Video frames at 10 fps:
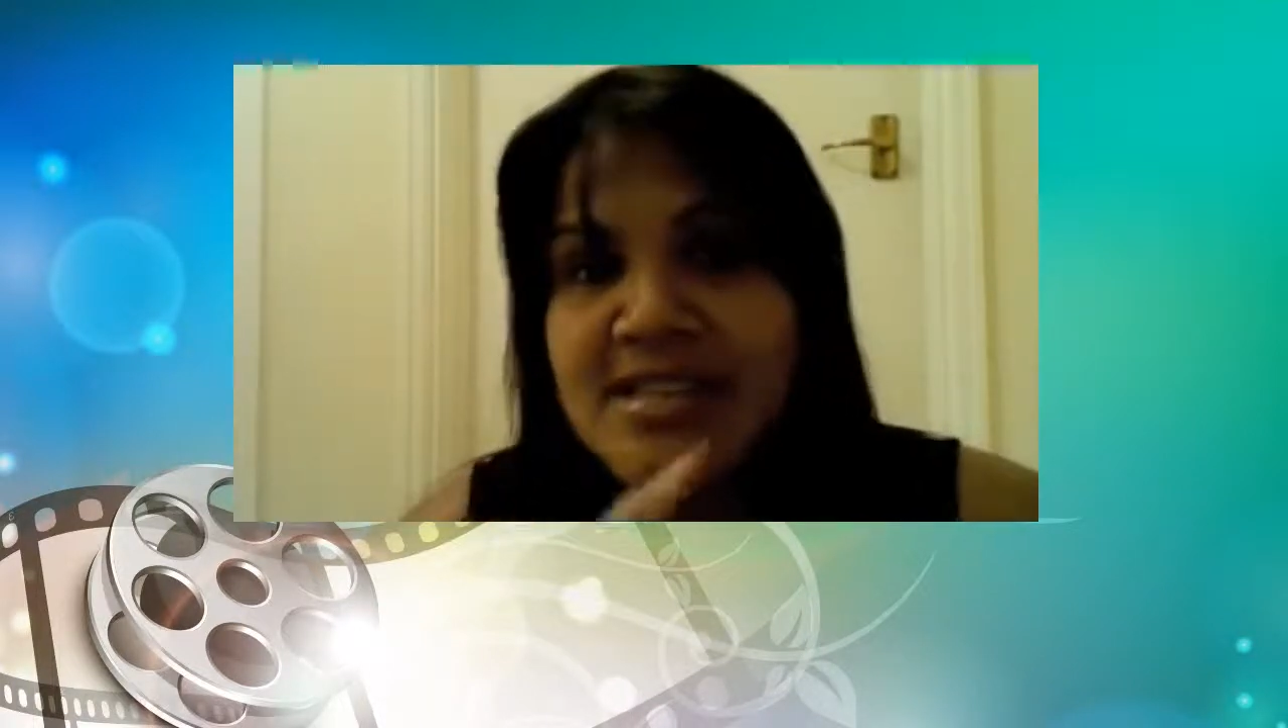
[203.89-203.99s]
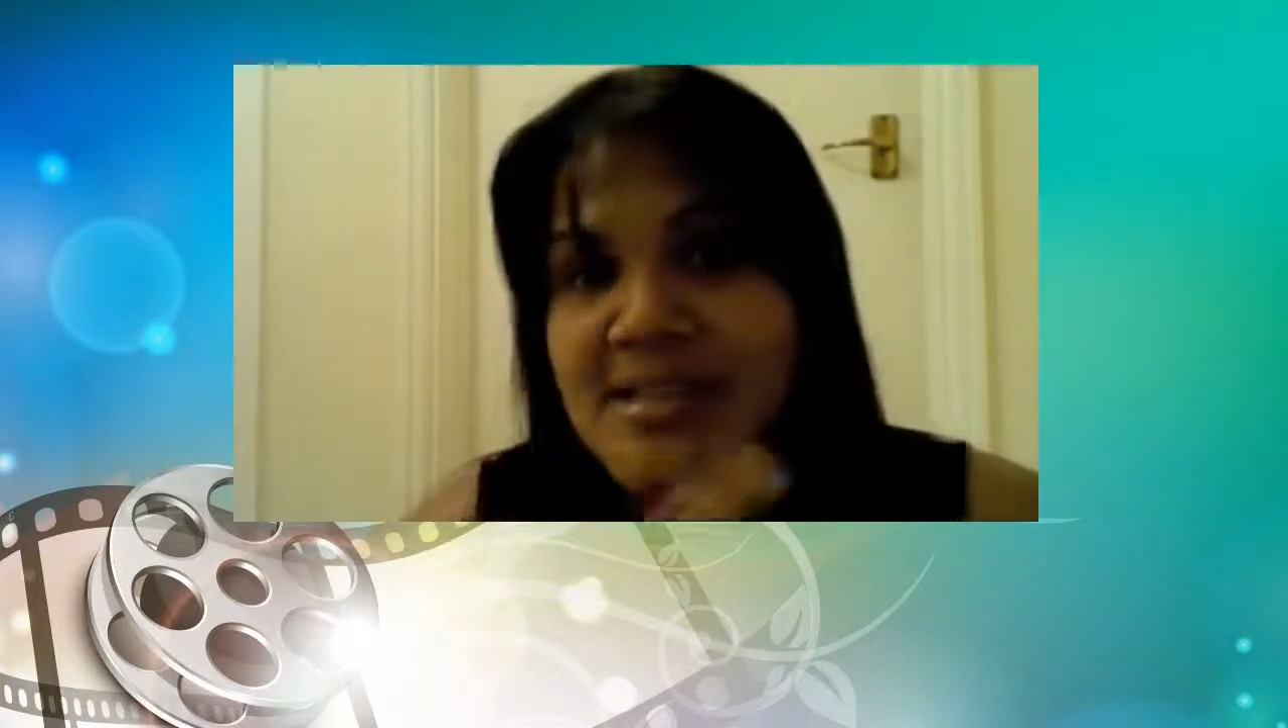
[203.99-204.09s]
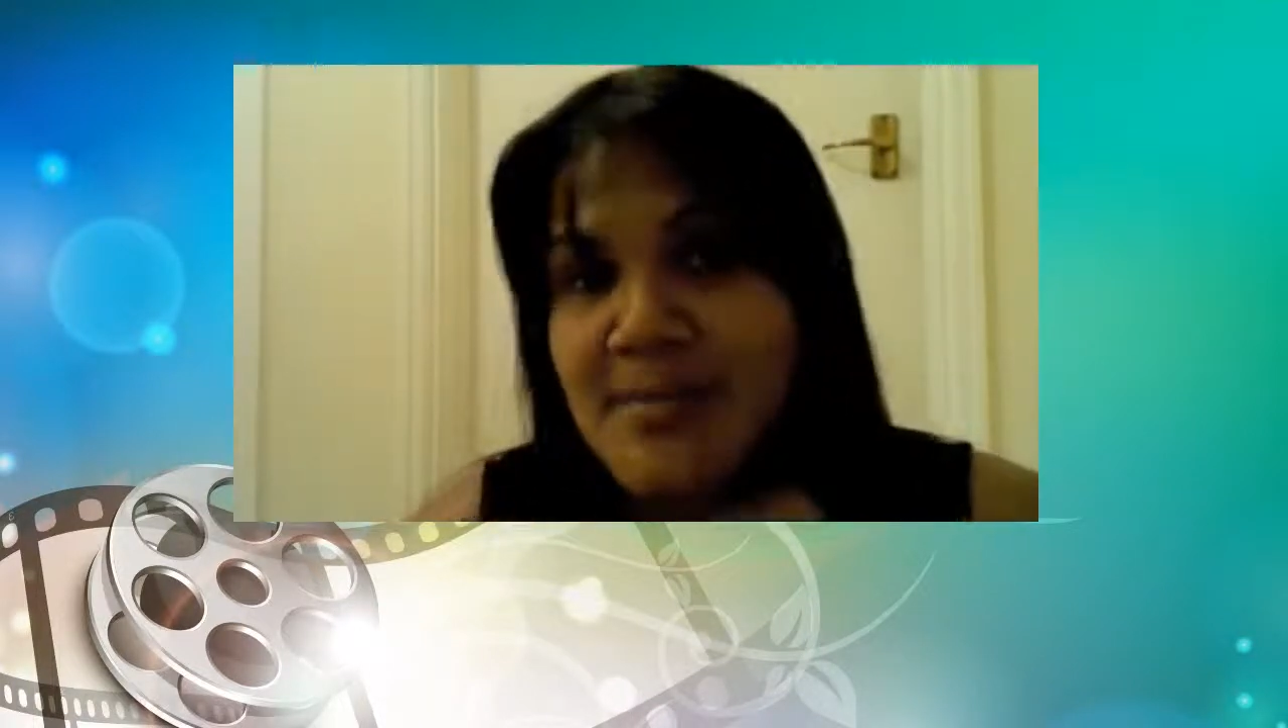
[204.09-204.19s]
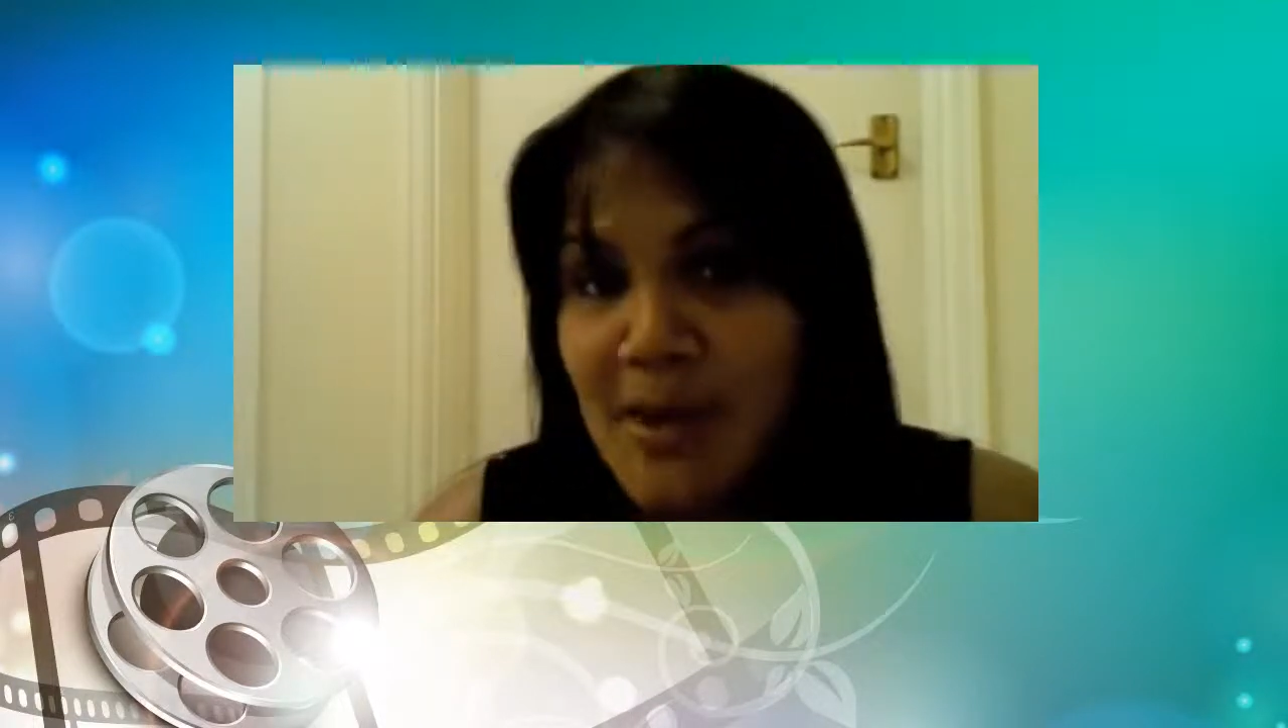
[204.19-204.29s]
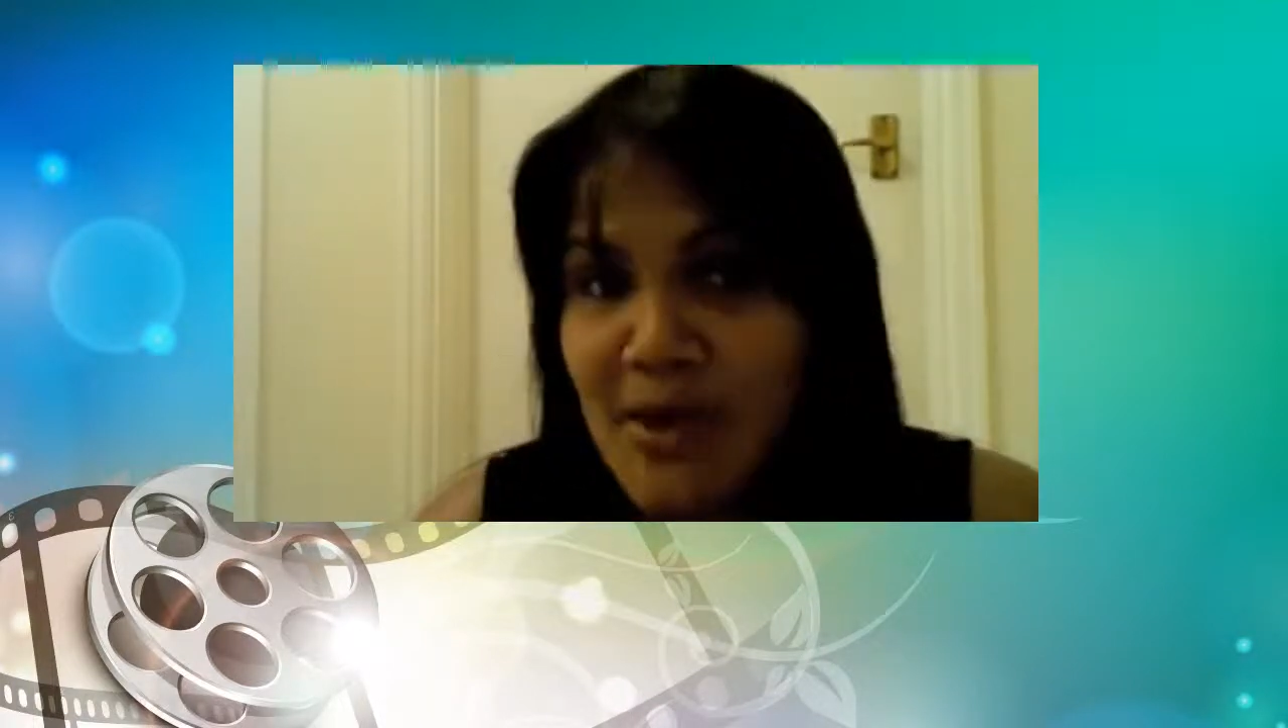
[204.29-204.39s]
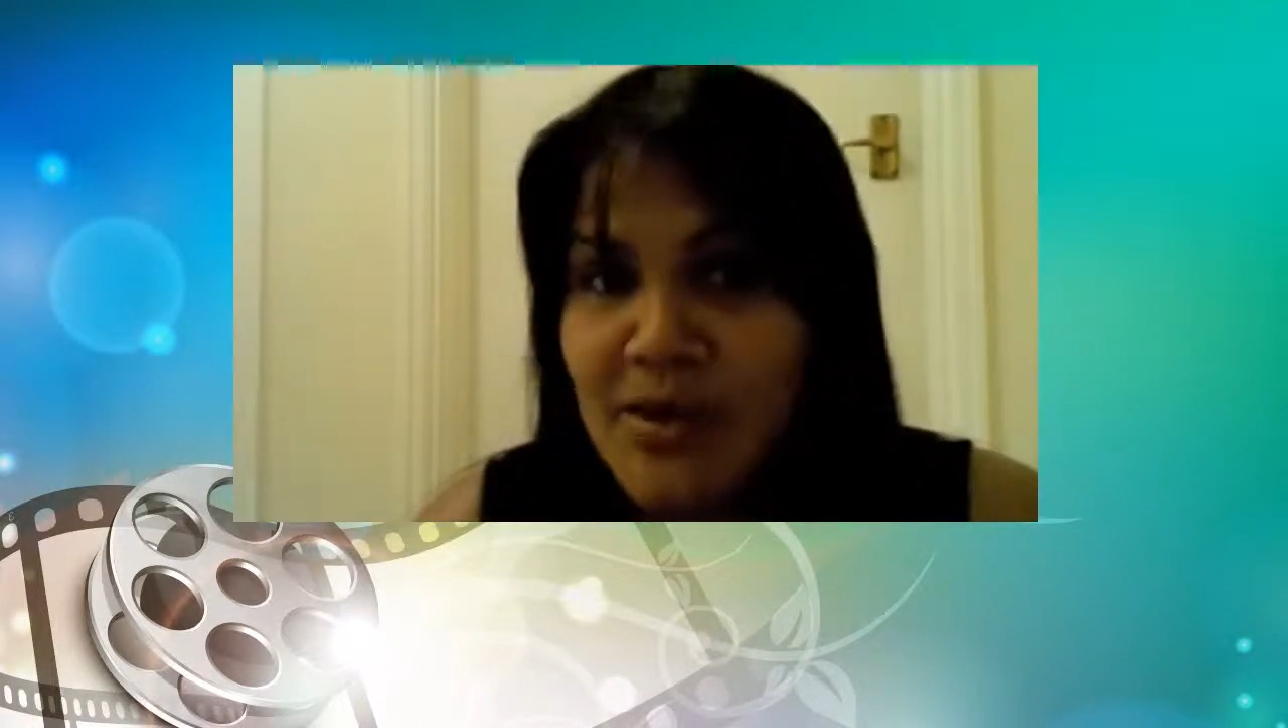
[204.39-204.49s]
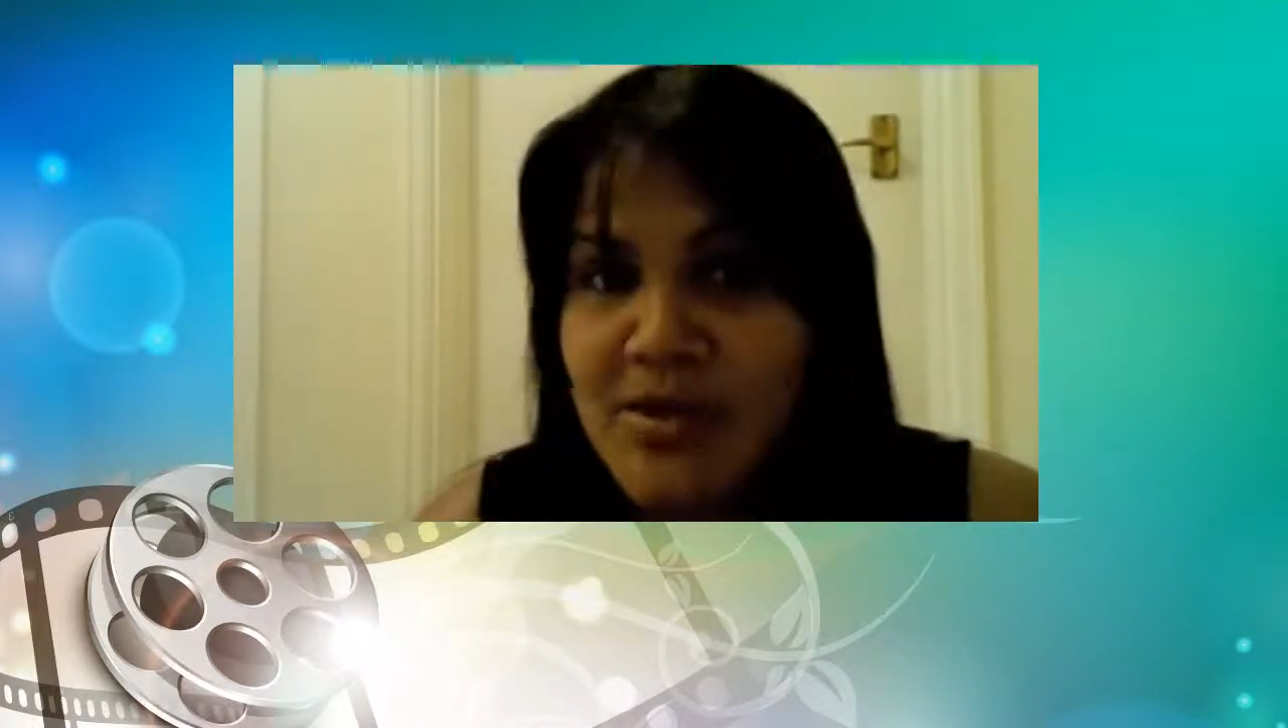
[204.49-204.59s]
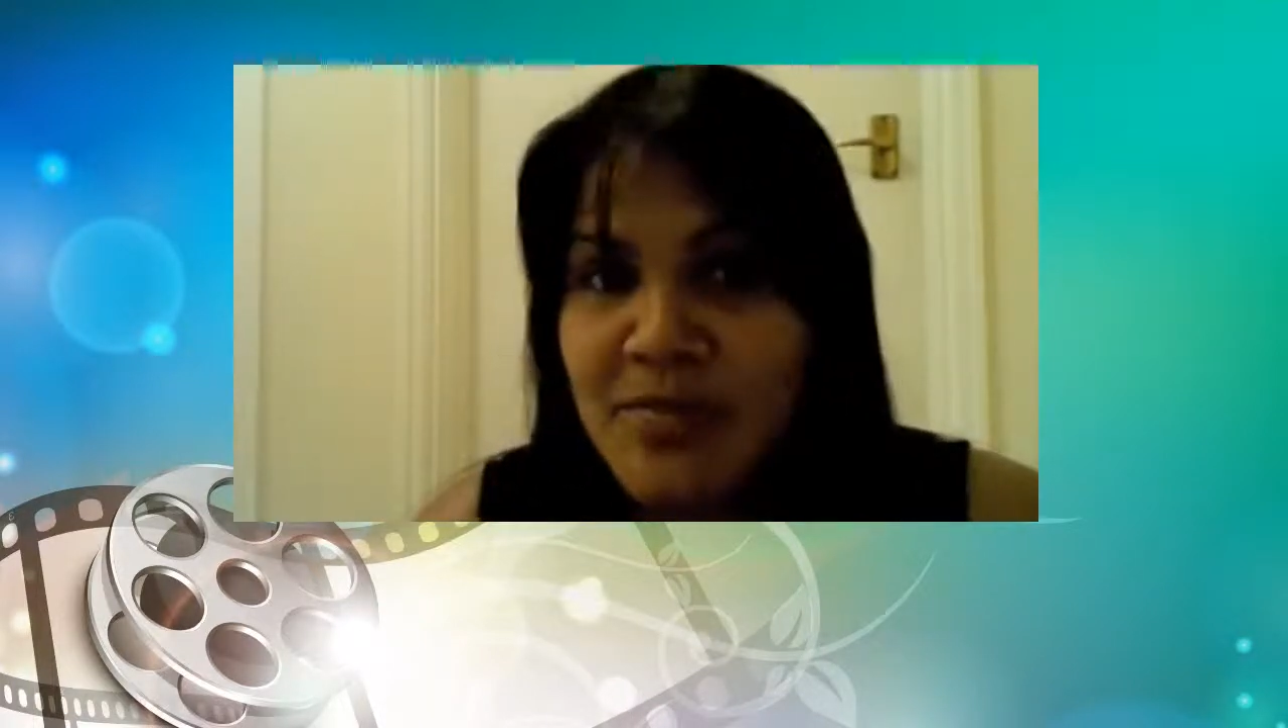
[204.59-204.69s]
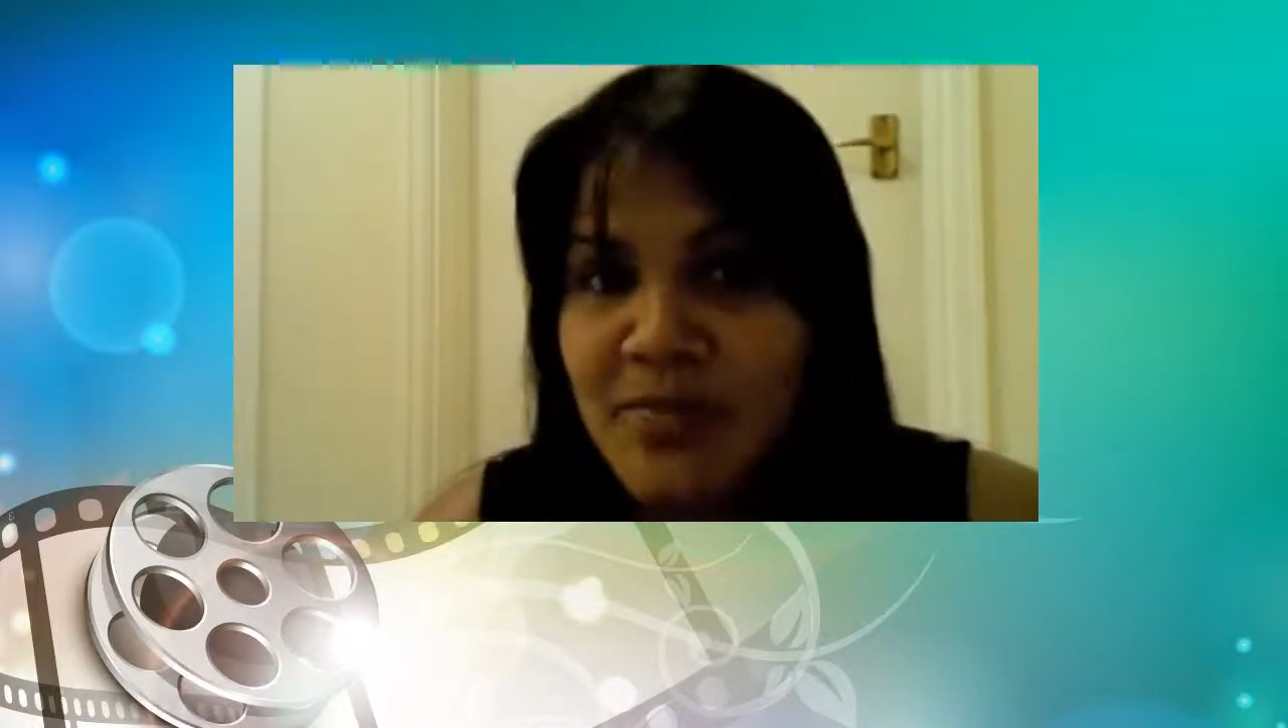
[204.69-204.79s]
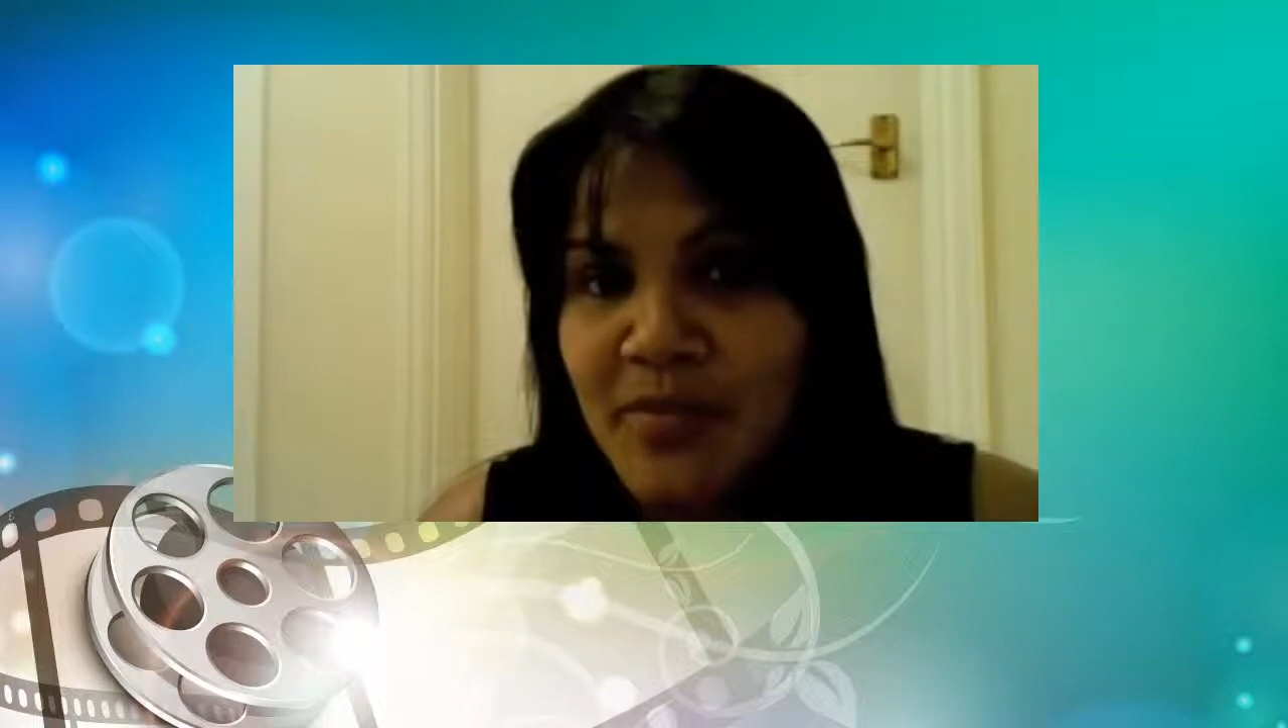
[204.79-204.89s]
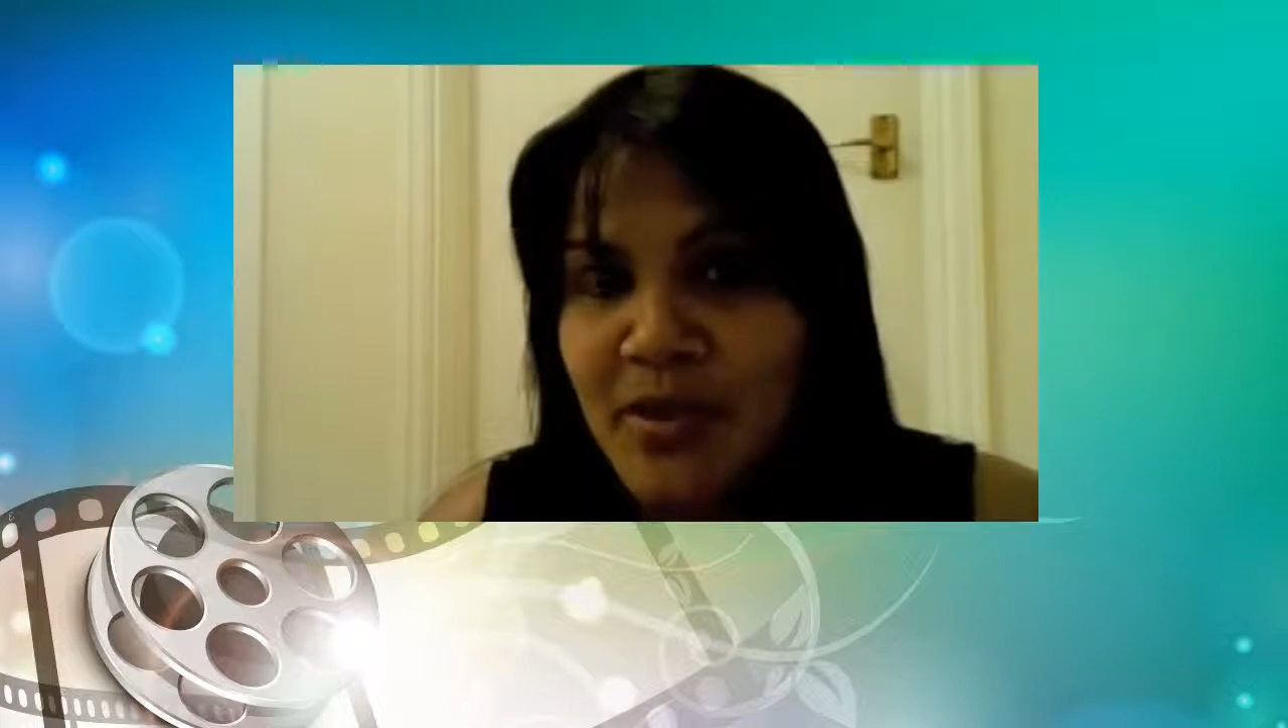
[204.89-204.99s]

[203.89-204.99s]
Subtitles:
splurge,